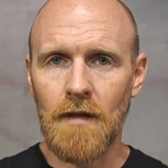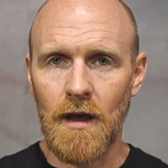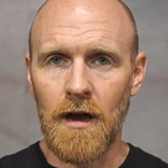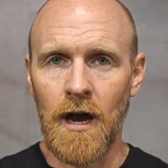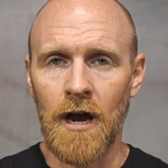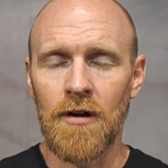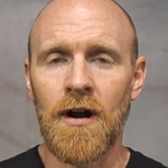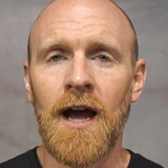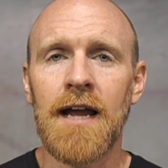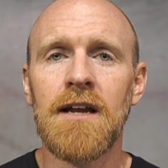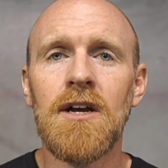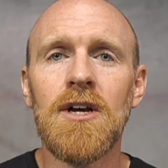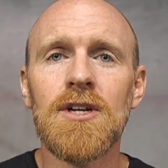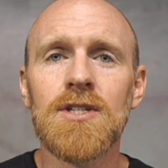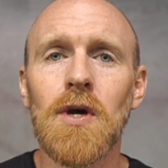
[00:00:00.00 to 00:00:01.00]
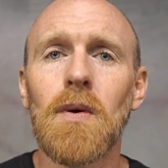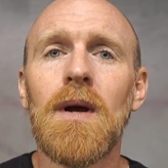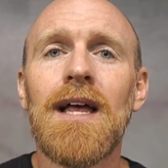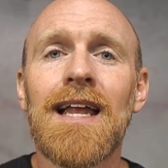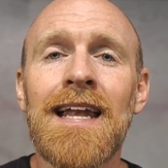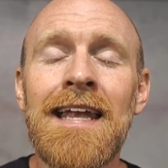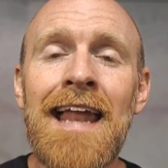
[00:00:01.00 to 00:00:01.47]
All right, so
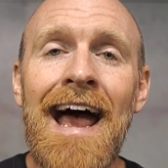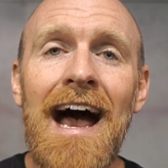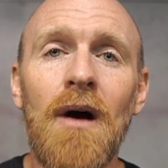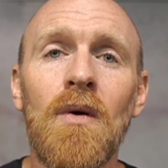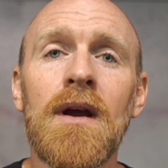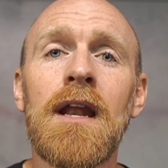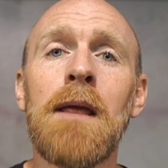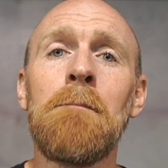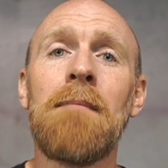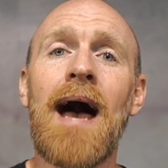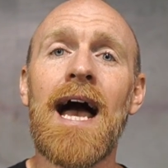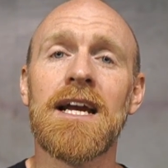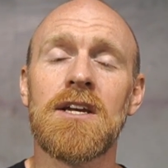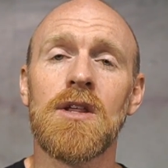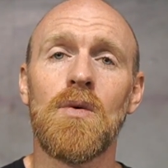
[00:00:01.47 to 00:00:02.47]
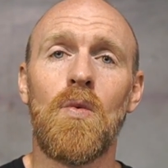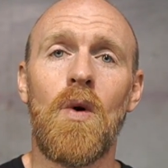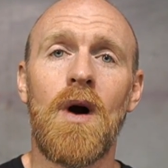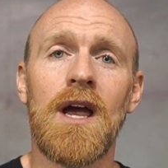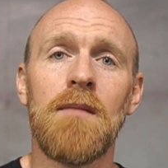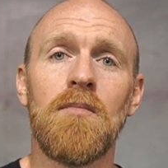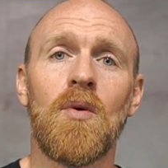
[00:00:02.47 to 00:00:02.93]
now we're getting back to the
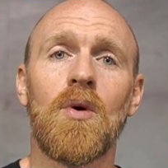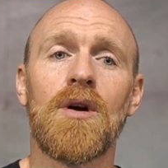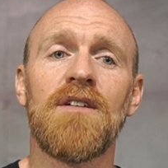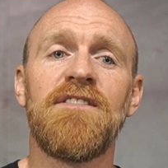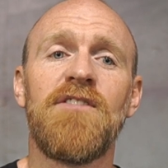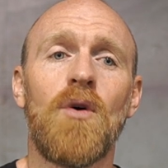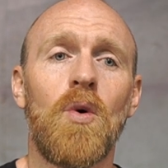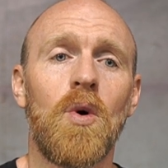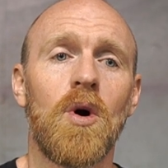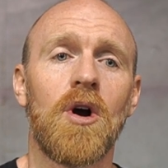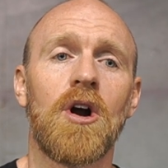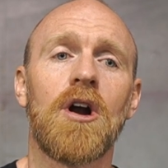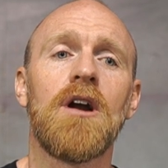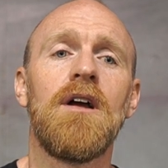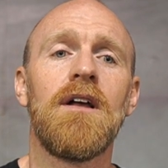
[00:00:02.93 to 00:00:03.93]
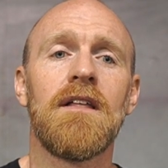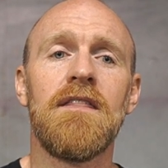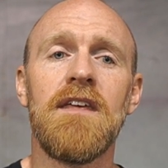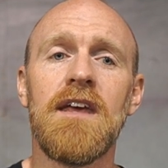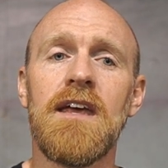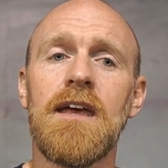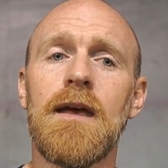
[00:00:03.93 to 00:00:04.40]
whiteboard for
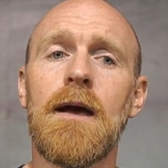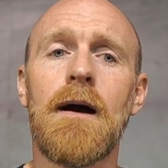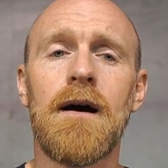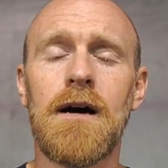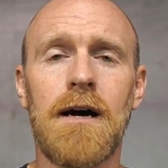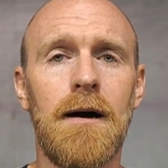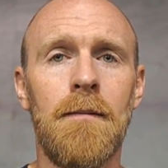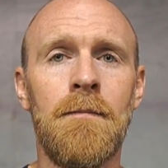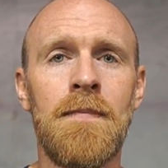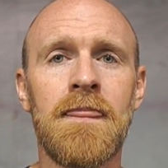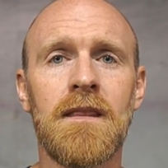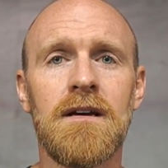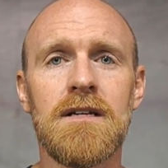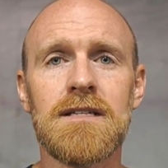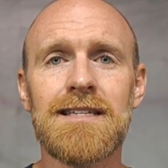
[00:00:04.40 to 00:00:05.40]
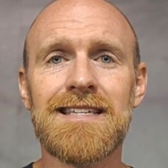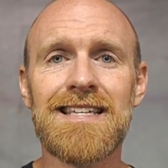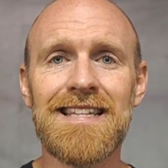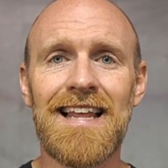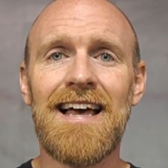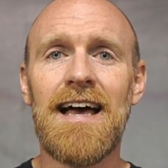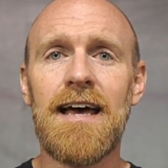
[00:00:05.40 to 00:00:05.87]
the
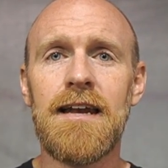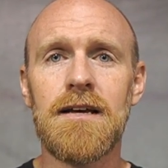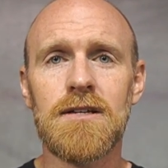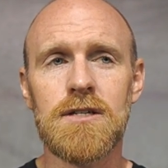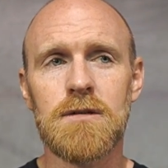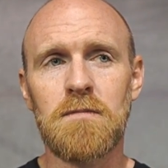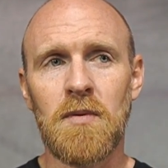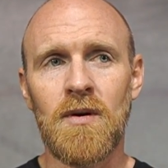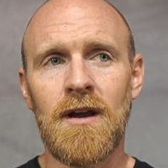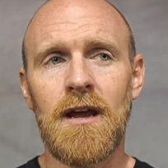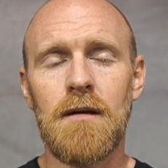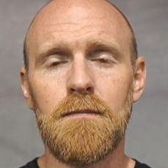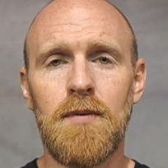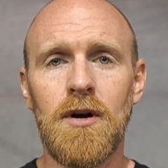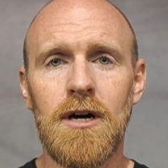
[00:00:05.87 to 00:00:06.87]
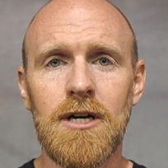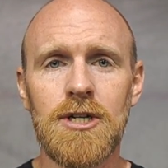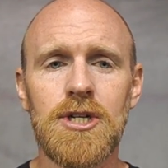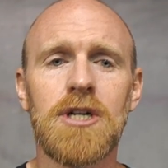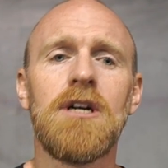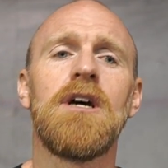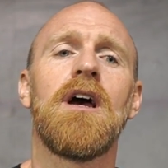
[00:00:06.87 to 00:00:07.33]
sled sprint
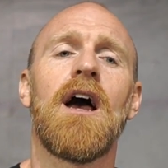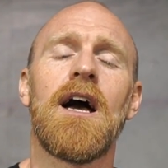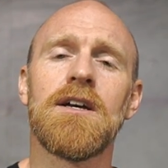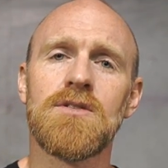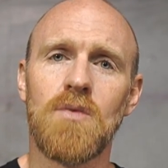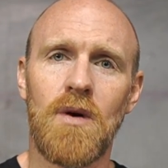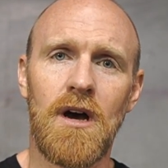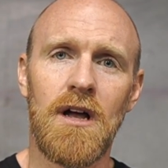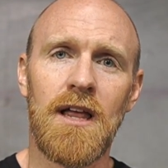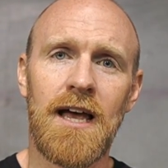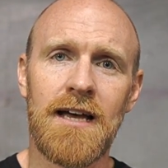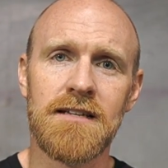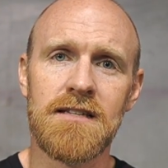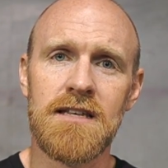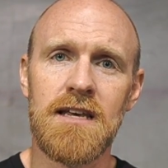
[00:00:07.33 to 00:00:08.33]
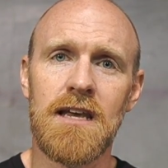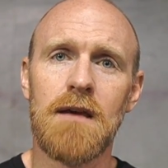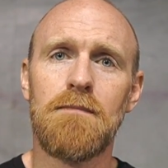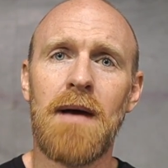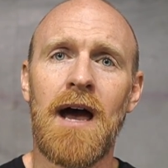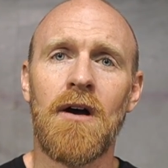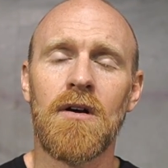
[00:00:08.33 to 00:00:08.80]
push as well as the
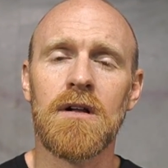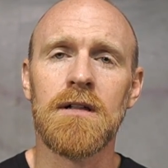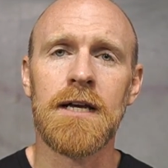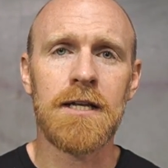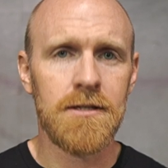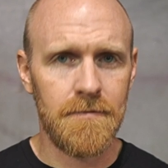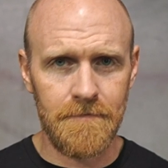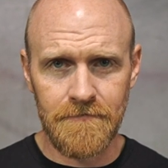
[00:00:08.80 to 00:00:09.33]
power cleans.